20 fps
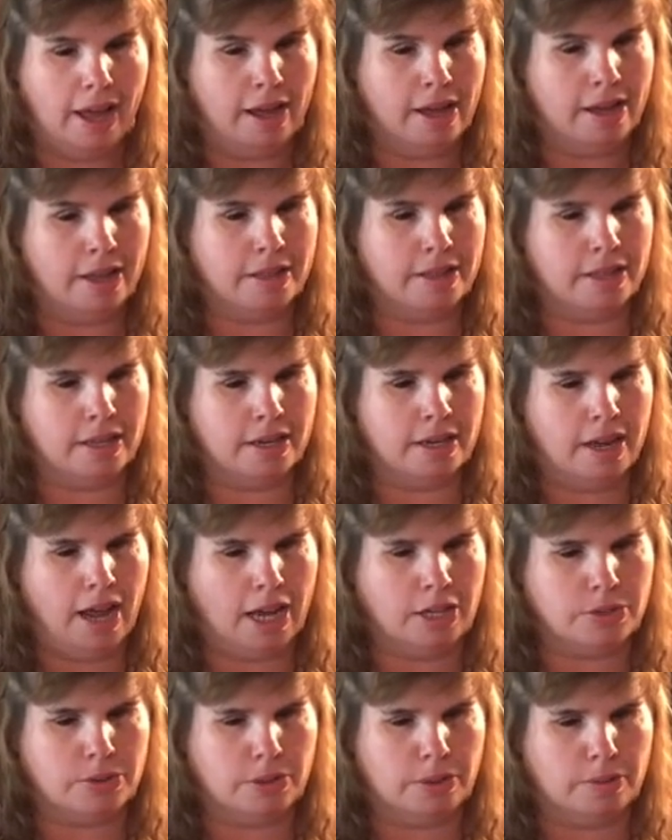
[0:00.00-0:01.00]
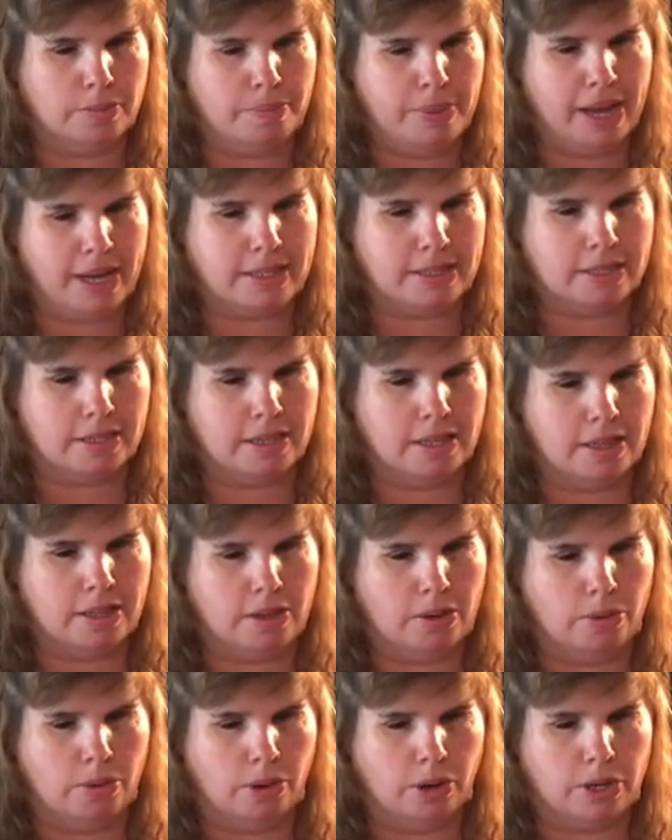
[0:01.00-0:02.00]
And the natural pectin in
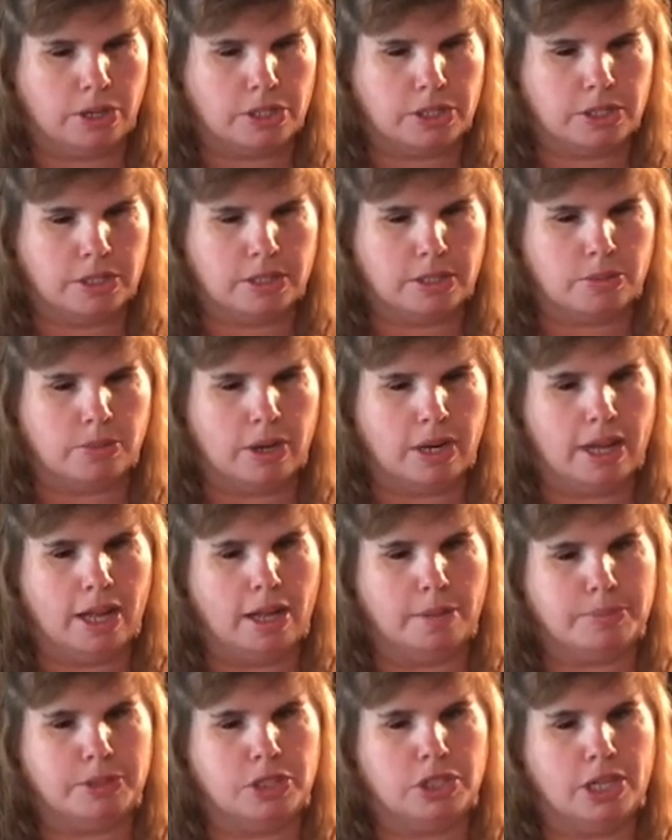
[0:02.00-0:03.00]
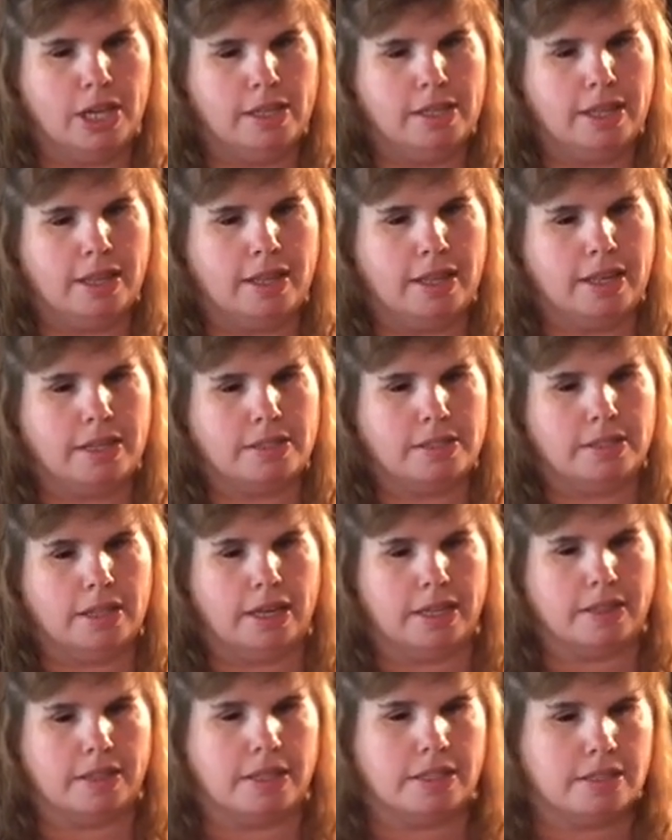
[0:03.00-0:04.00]
the orange is what helps jelly these
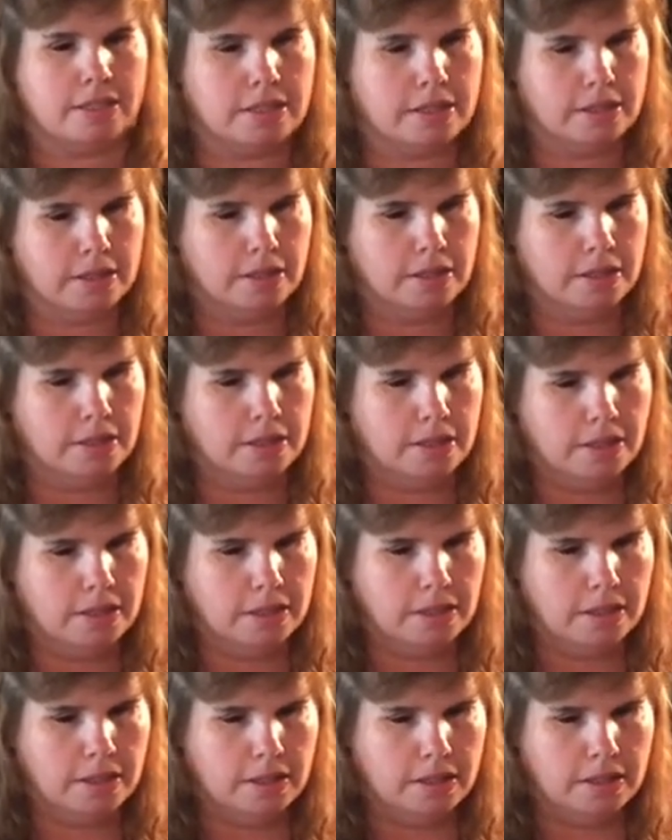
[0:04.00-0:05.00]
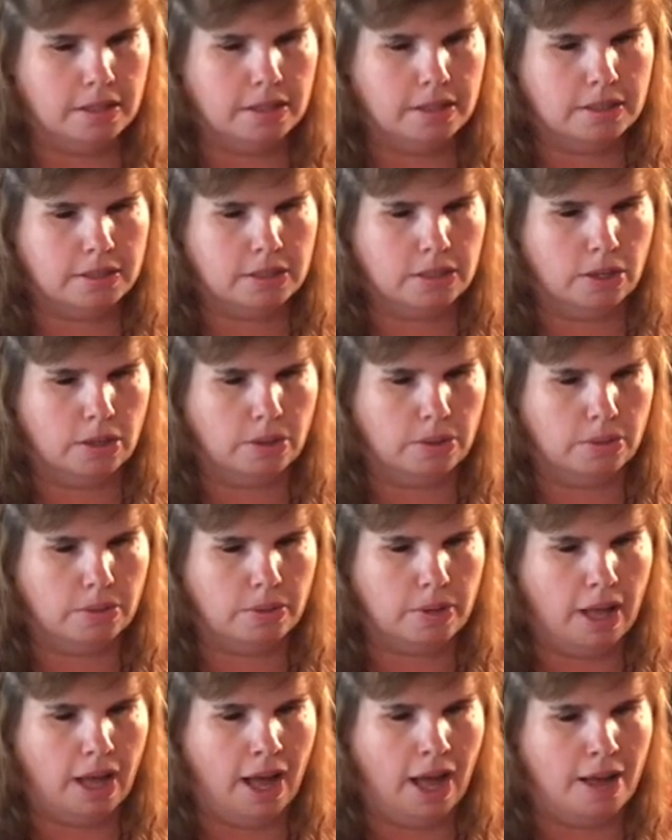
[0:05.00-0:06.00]
like this. So
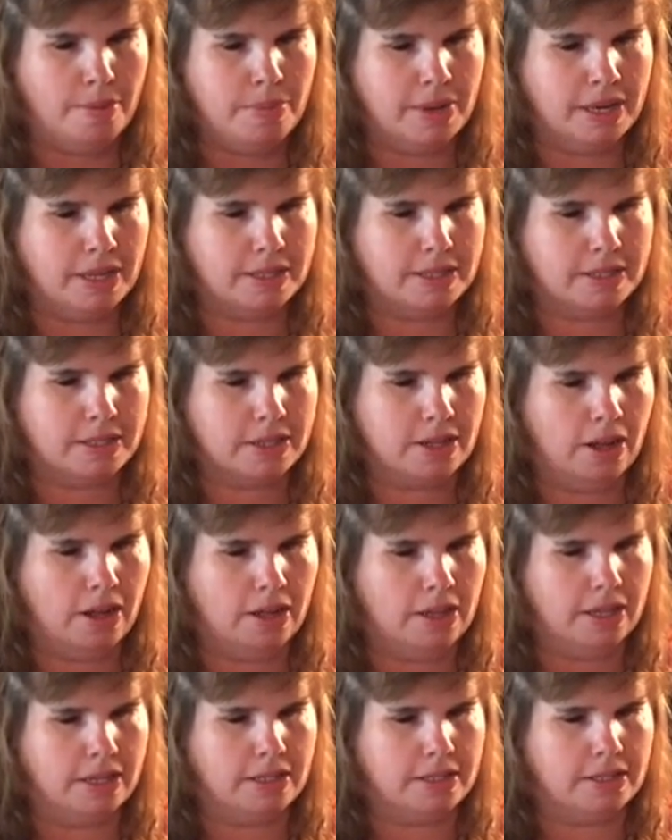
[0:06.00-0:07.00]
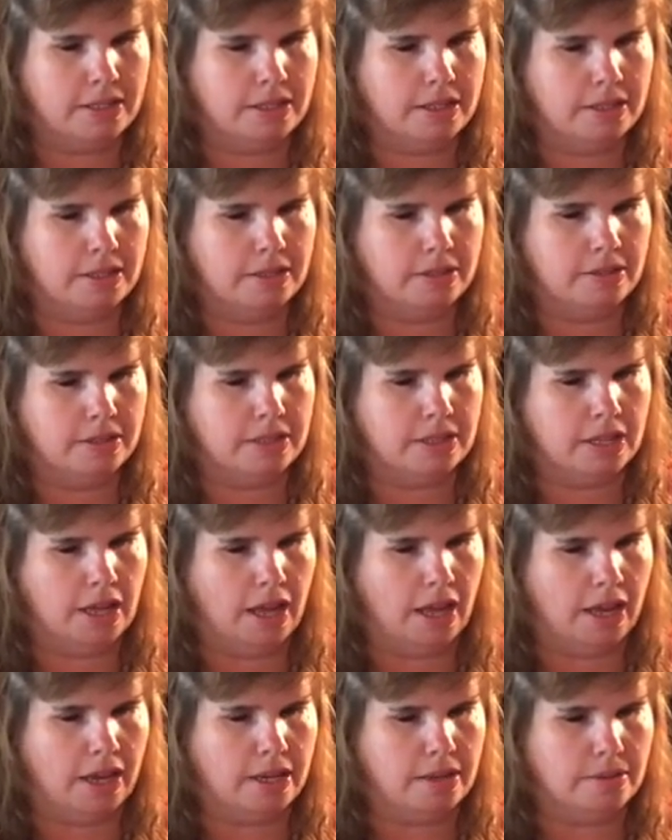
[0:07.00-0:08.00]
I'm gonna call it
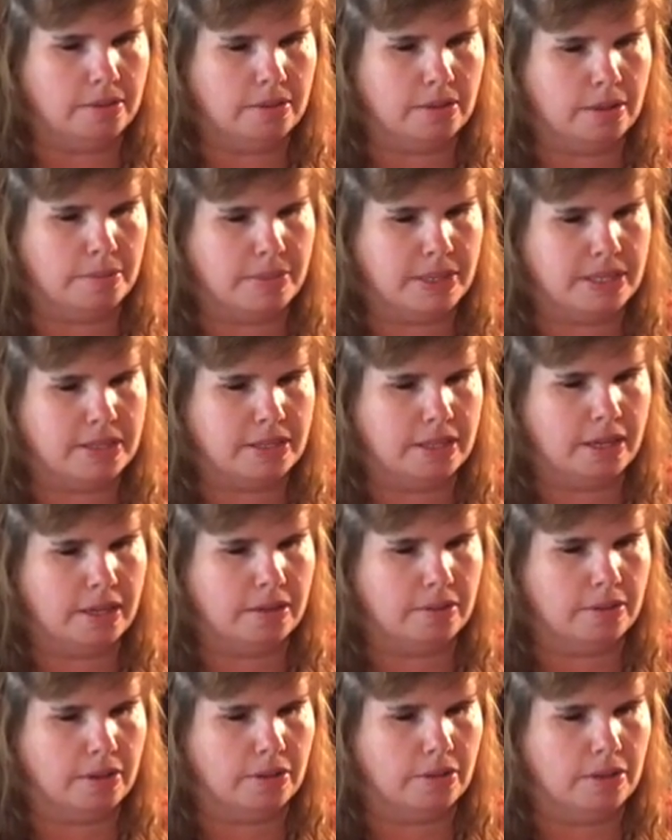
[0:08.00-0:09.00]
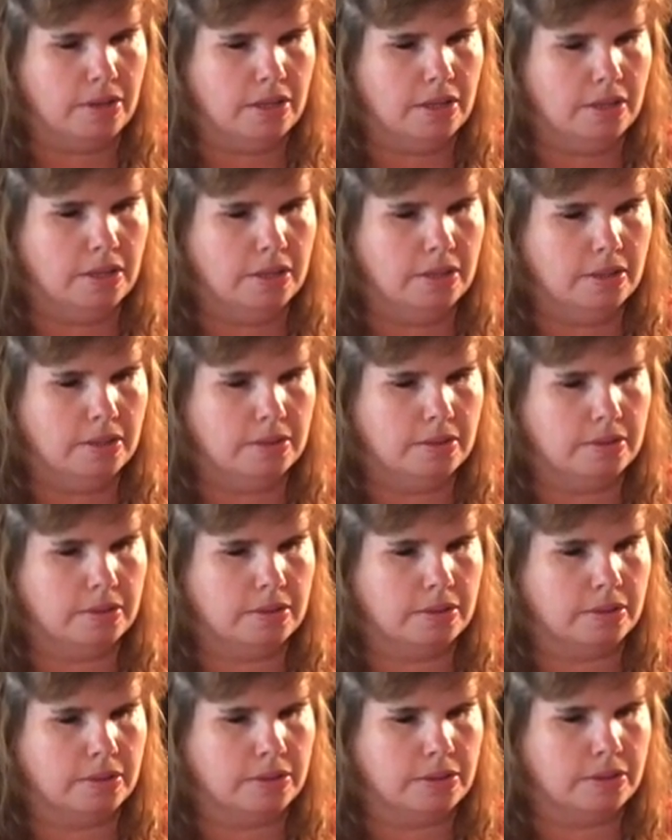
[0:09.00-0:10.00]
done. Let me see. Oh,
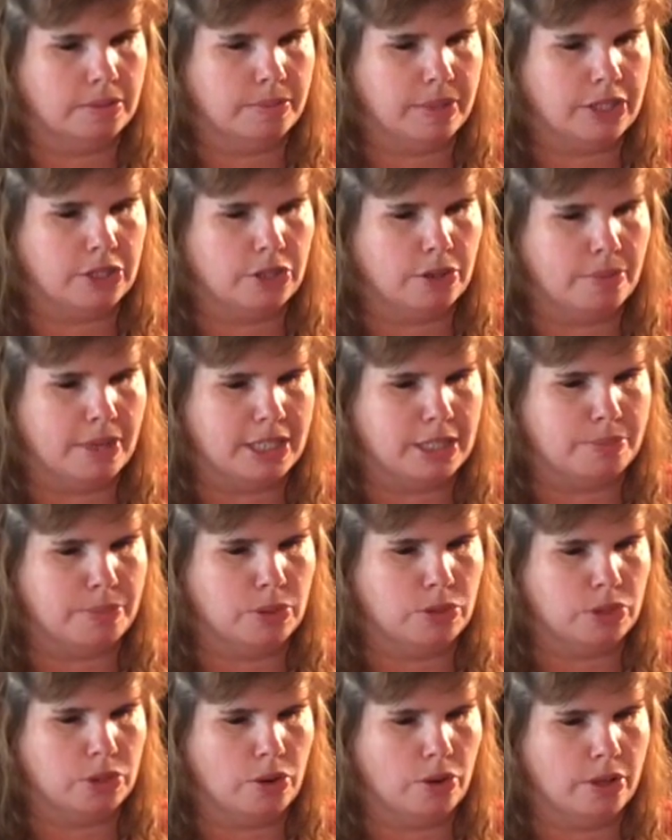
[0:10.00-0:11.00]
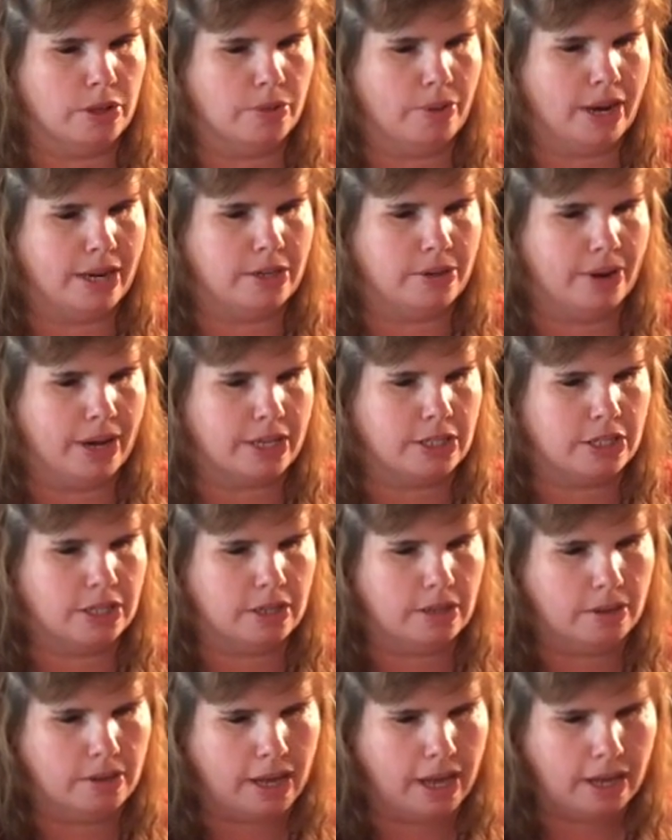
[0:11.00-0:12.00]
make sure my spoon's going the right direction.
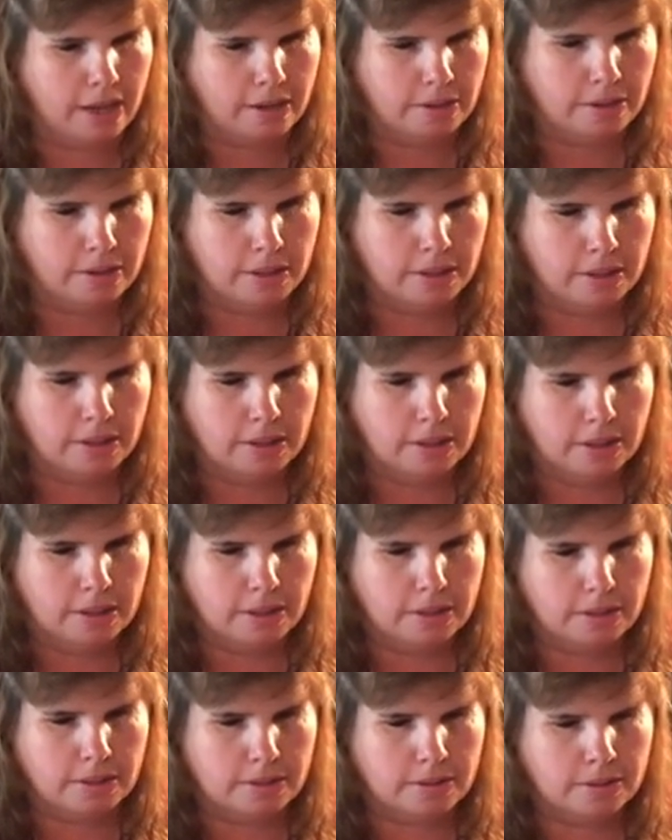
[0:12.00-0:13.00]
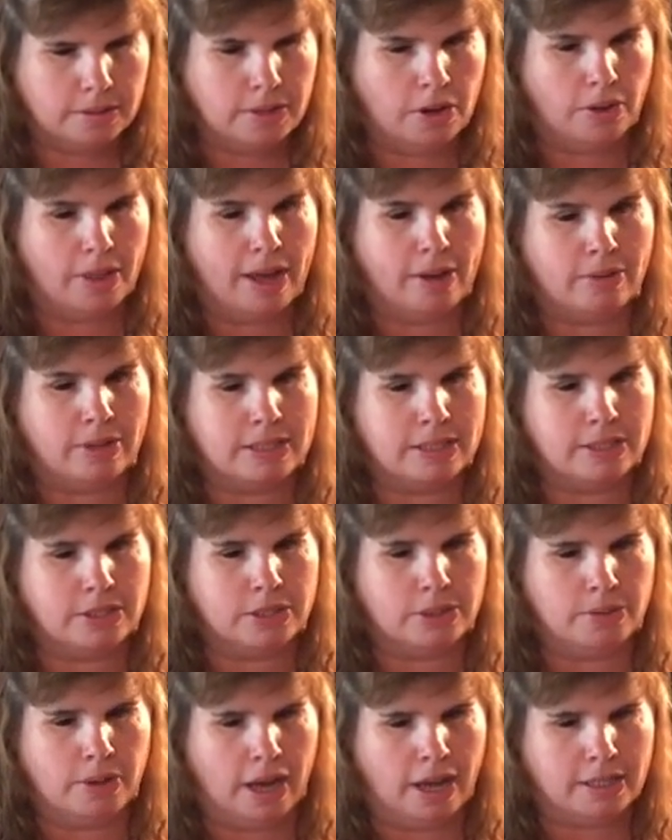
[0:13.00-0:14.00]
Okay. No, that wasn't
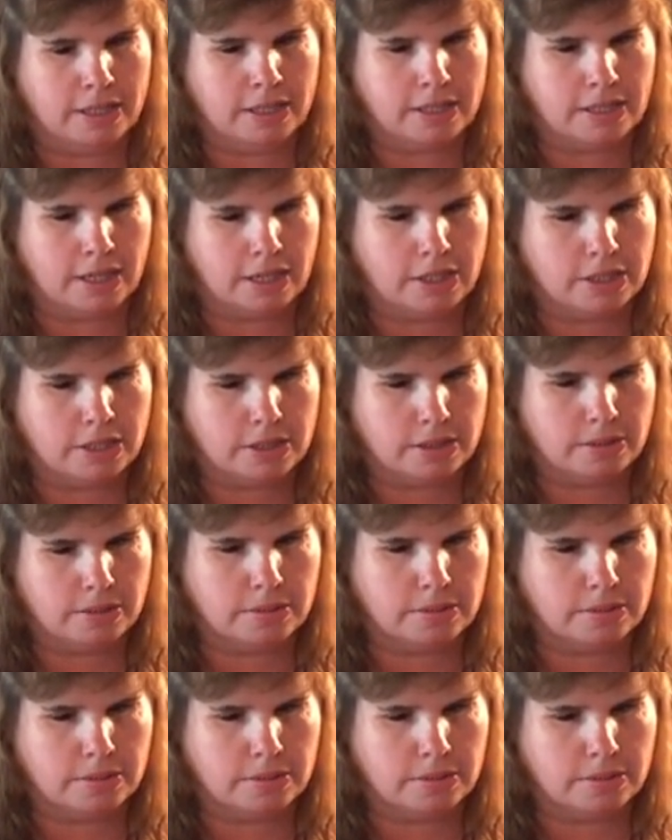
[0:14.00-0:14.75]
too hot to touch.